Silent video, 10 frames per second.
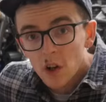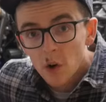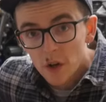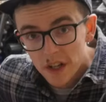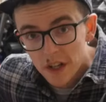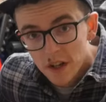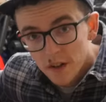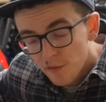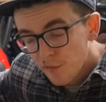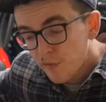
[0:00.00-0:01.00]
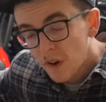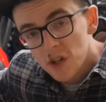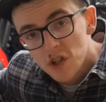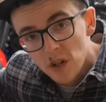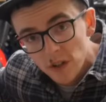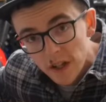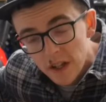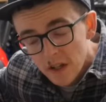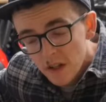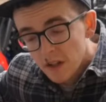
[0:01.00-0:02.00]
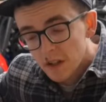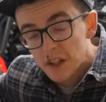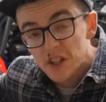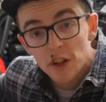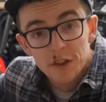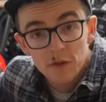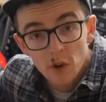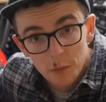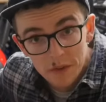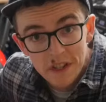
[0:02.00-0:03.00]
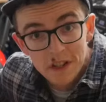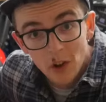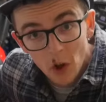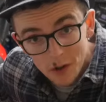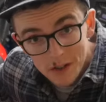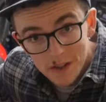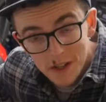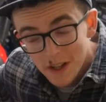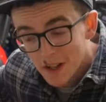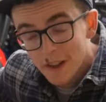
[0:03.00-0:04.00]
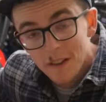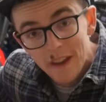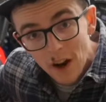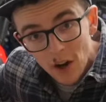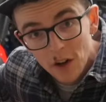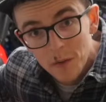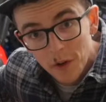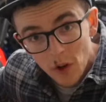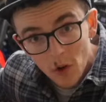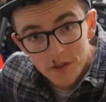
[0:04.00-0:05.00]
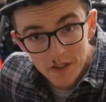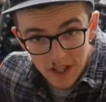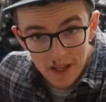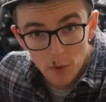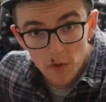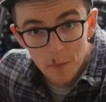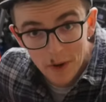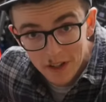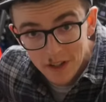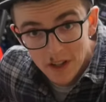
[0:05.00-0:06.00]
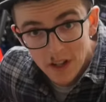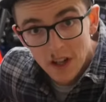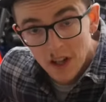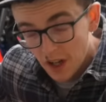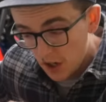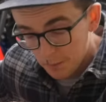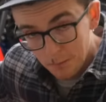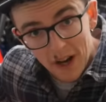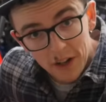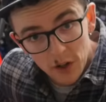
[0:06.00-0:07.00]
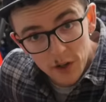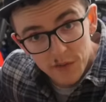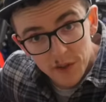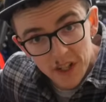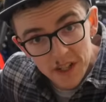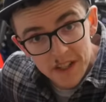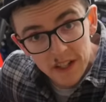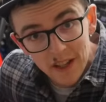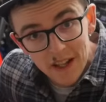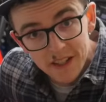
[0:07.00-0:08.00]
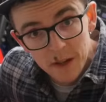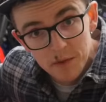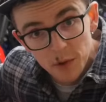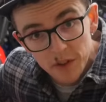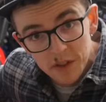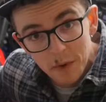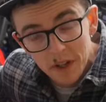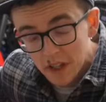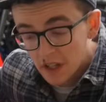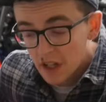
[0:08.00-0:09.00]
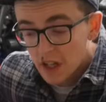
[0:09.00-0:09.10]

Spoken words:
Okay, functionally, there's nothing wrong with these clocks. They are the clocks that came on the bike. Background, if you didn't see the last episode on this bike,